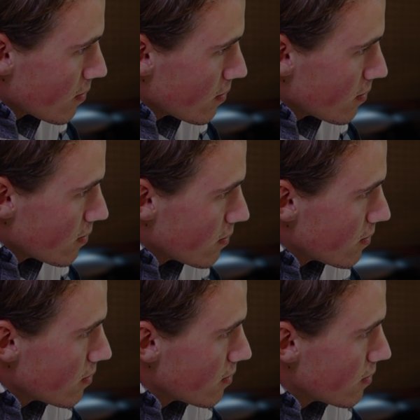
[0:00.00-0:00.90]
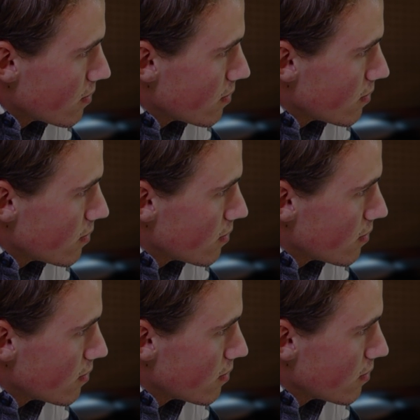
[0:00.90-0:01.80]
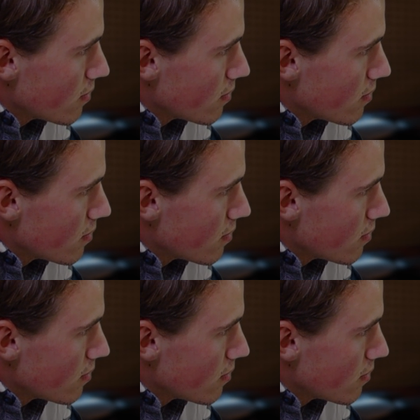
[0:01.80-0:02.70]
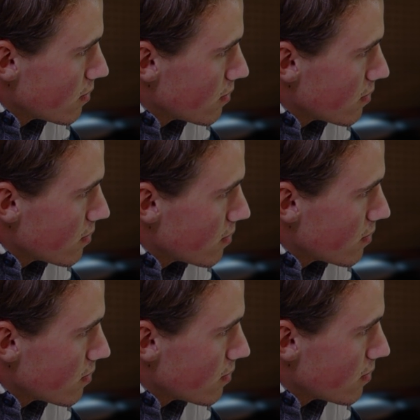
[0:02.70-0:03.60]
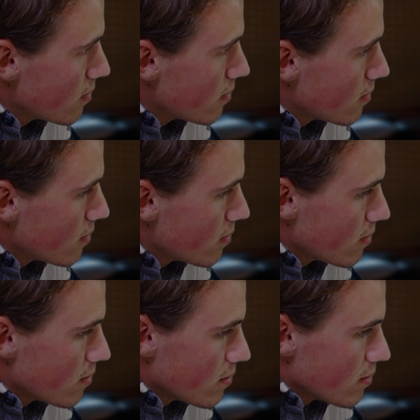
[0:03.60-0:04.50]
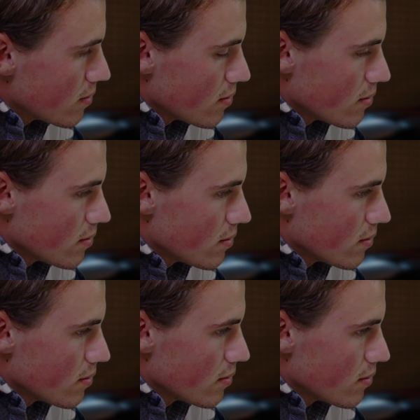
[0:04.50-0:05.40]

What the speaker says: (silent)